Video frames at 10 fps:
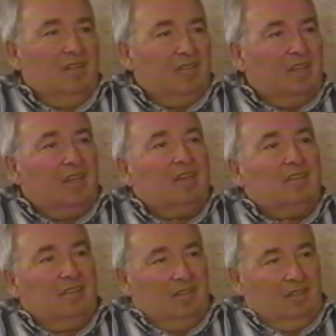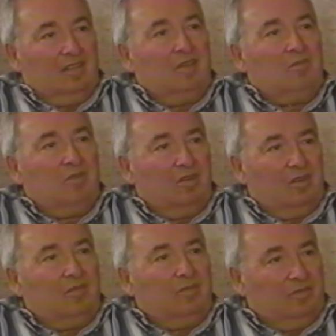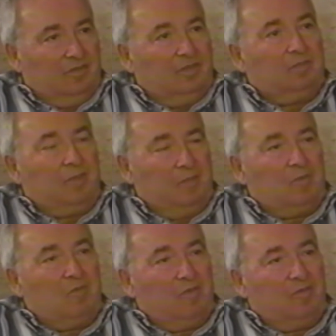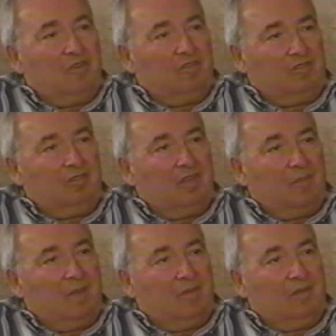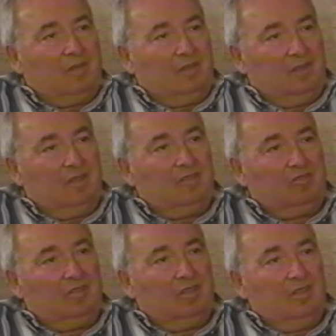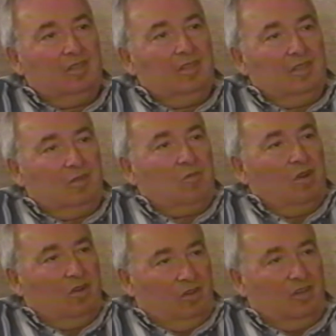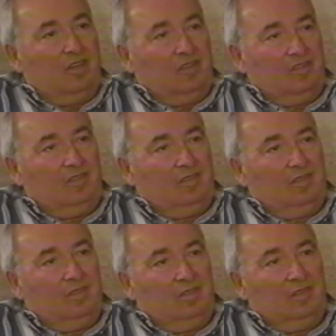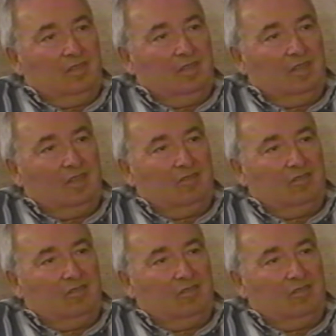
thing, the people were forced to come out, yes. There were orders, yes.